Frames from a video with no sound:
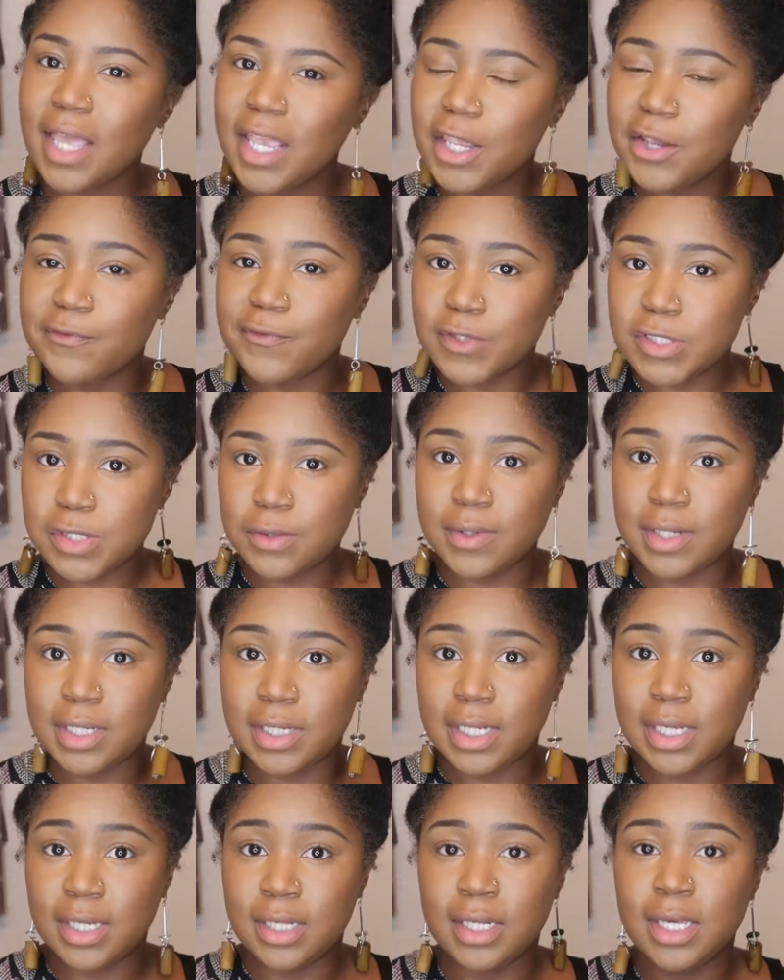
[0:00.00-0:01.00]
Thank you for
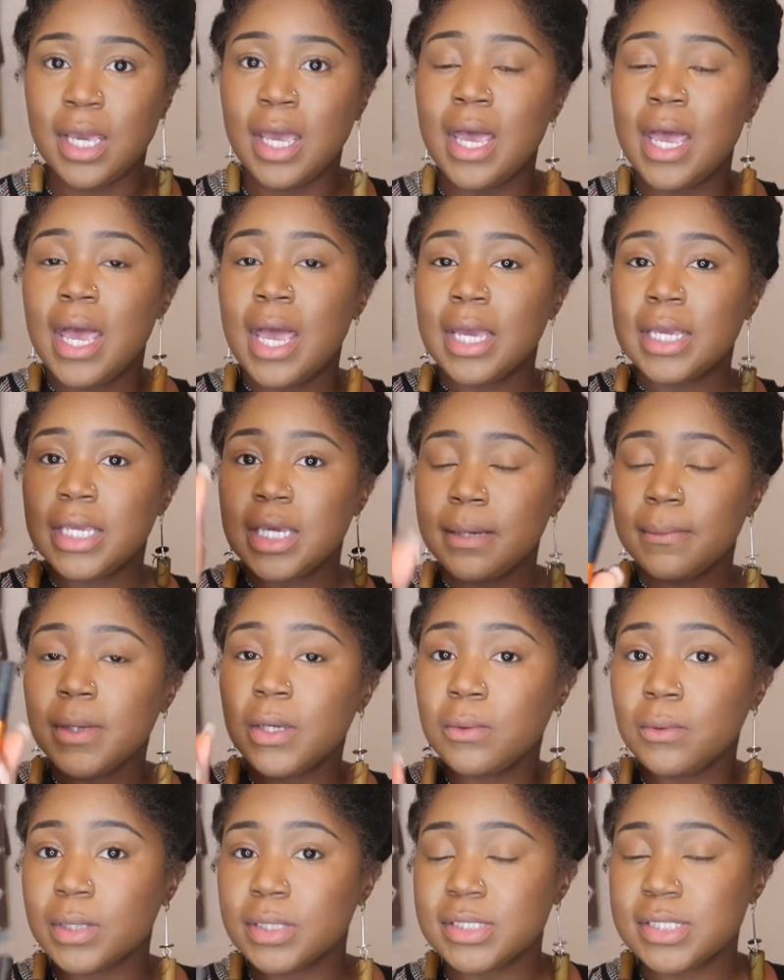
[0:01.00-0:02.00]
tuning in. Give
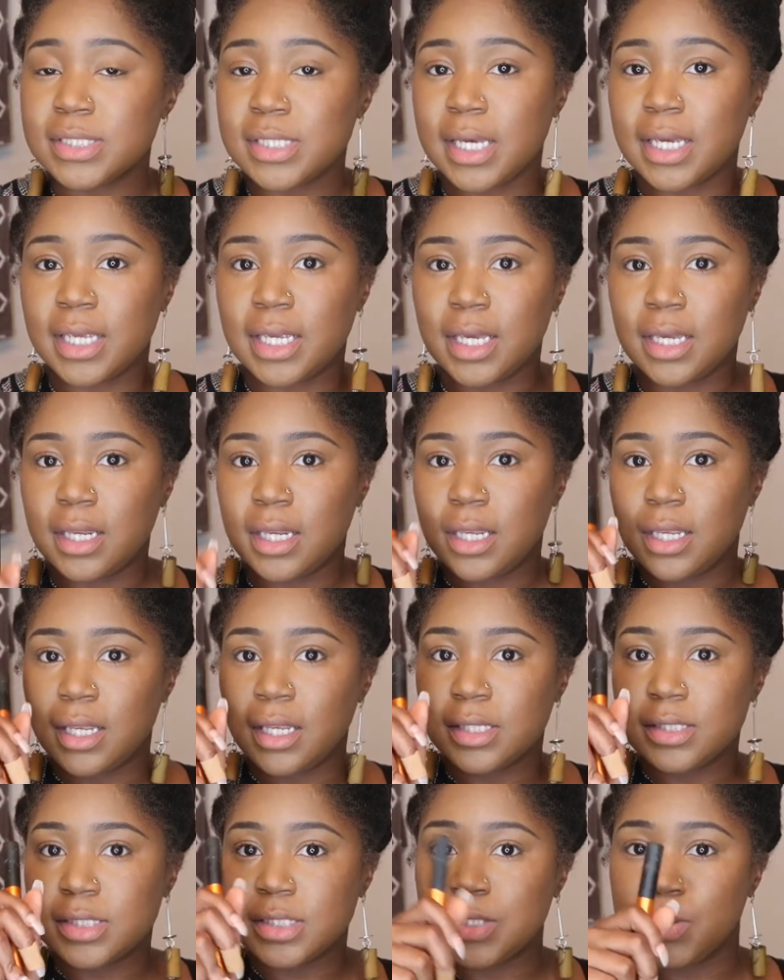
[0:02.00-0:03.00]
me 1
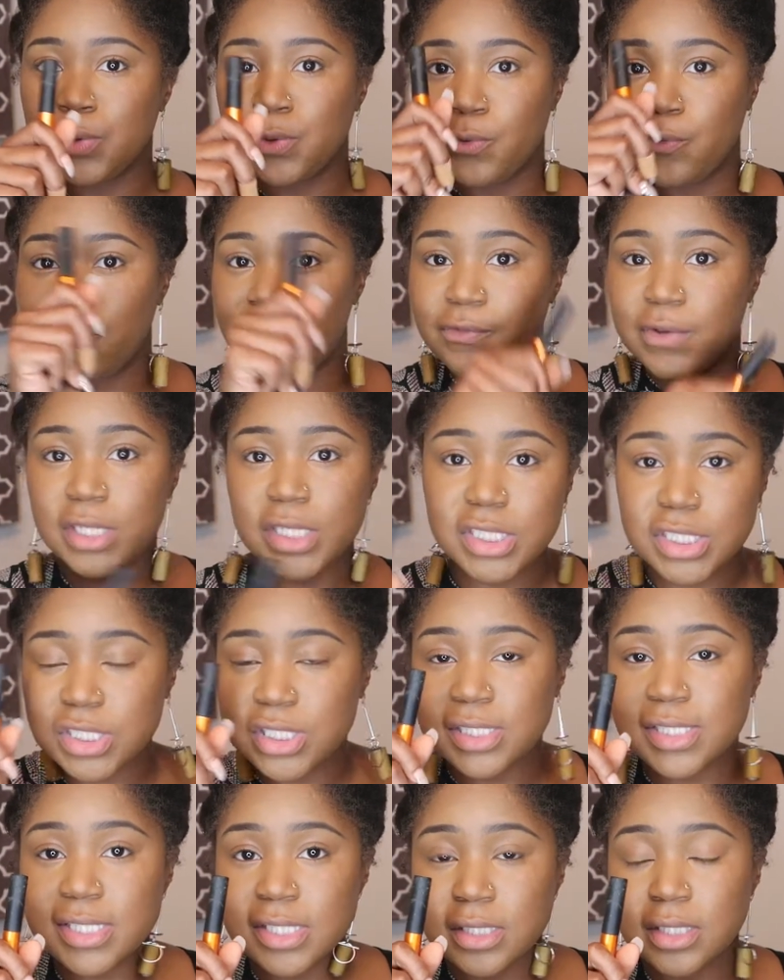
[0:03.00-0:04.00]
second to
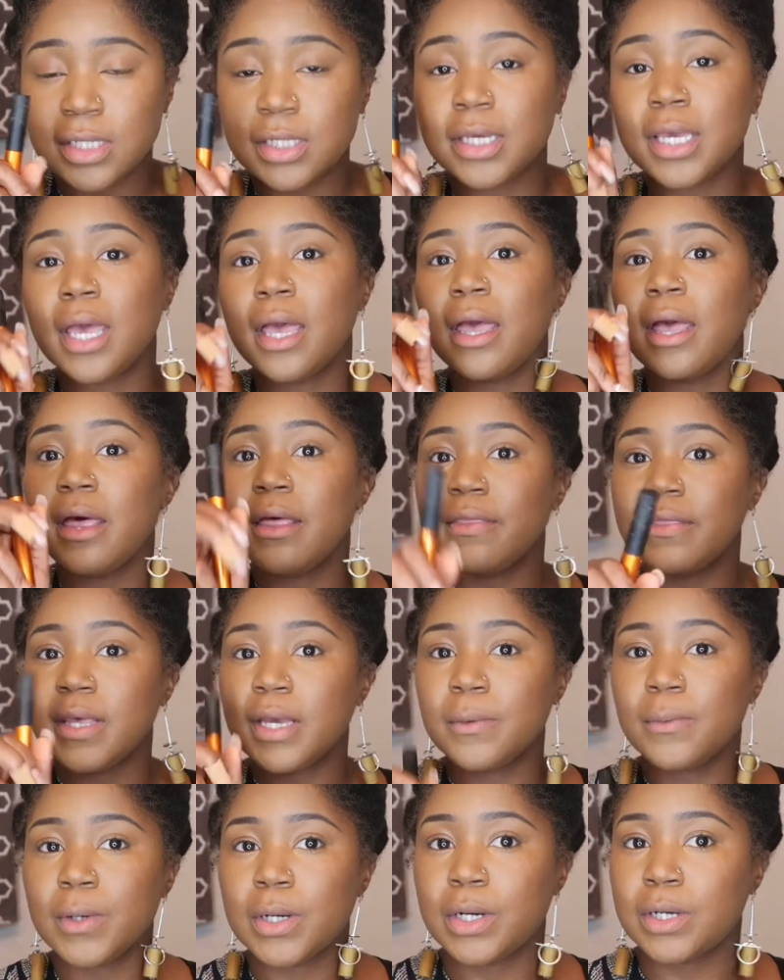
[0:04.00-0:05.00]
finish this look, and
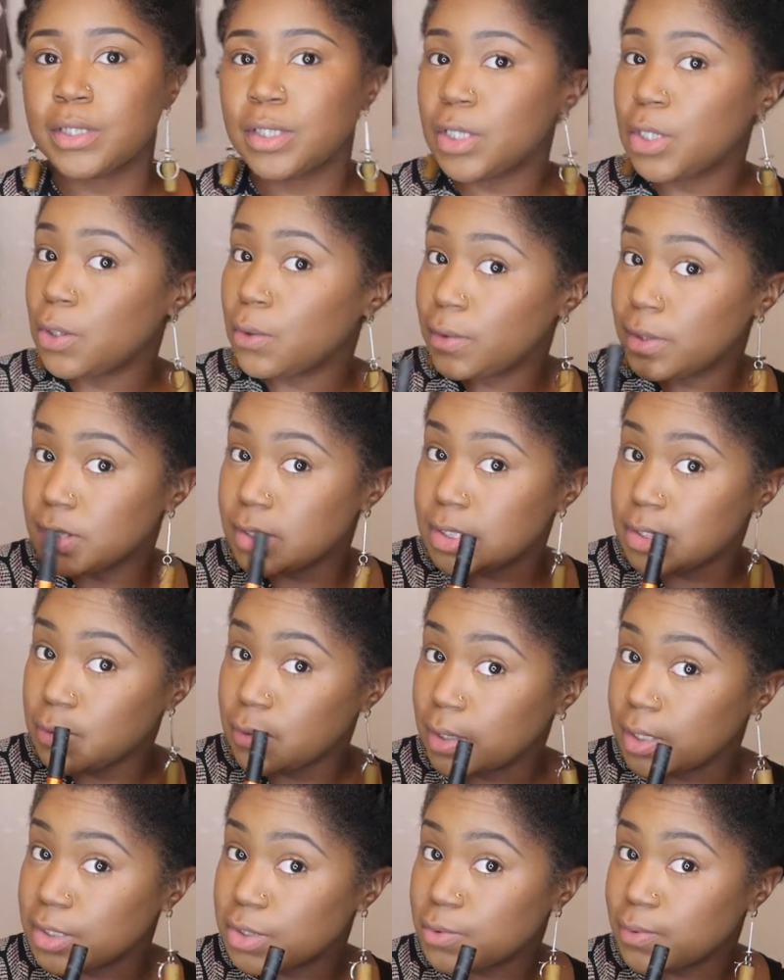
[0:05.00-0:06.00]
then we're gonna go
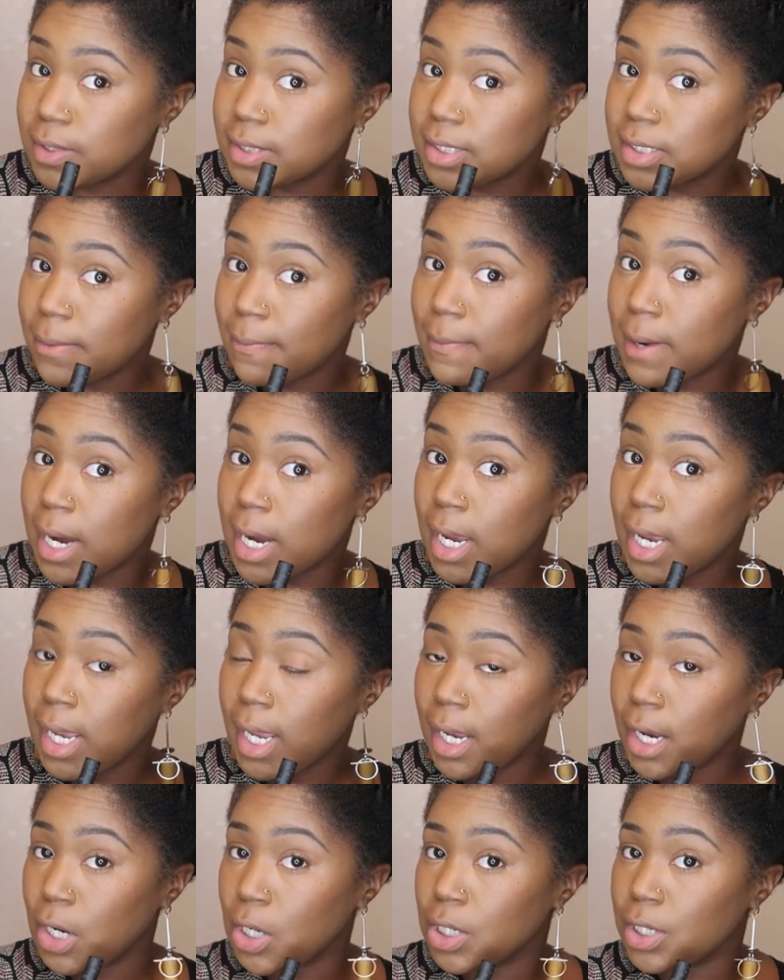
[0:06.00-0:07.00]
into untwisting my
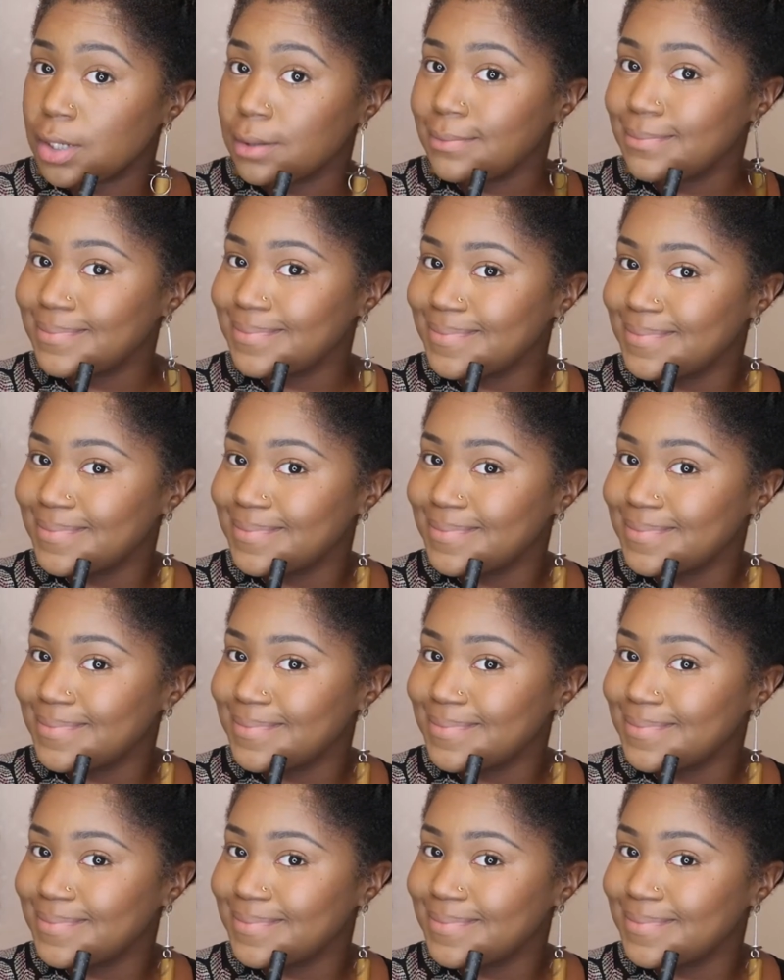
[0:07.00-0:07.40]
hair.